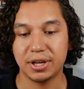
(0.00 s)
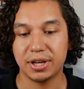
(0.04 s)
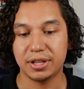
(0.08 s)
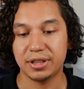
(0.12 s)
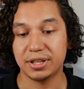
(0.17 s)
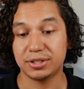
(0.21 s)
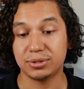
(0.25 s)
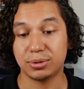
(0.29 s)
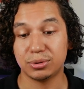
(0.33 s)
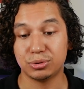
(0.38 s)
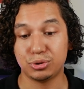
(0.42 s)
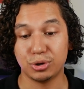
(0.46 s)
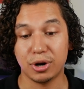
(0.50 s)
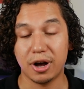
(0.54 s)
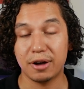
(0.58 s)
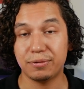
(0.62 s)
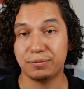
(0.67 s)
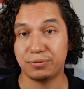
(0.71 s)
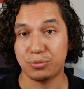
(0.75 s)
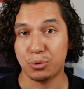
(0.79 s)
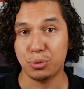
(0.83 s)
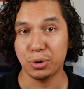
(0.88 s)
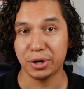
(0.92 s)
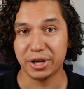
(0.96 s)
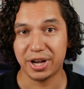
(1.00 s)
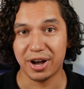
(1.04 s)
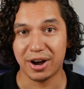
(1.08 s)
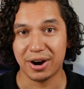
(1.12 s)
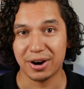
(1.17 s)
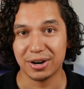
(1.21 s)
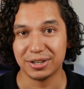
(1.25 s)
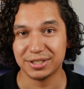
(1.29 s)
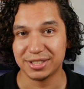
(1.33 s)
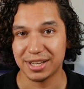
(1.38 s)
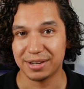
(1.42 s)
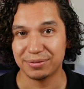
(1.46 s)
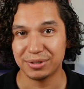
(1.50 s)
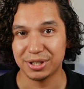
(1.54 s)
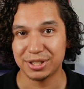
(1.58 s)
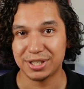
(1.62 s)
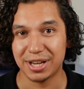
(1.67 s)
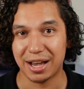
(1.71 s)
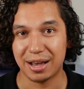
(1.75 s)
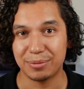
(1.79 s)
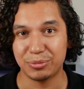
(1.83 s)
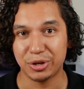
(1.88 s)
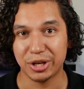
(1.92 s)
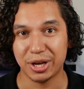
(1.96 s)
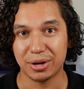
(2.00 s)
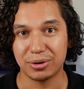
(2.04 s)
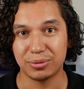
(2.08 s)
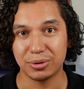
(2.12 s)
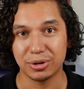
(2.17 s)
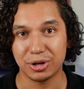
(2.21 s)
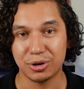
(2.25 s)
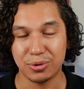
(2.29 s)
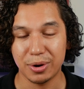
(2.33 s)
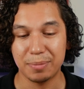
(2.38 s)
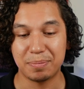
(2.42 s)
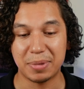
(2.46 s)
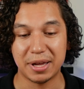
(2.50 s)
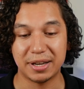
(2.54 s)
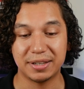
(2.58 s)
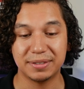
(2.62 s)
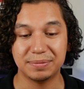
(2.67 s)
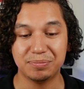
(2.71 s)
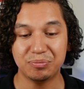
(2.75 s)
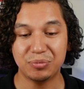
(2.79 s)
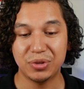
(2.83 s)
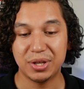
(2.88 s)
This will draw 4 cards every time we go to equip it,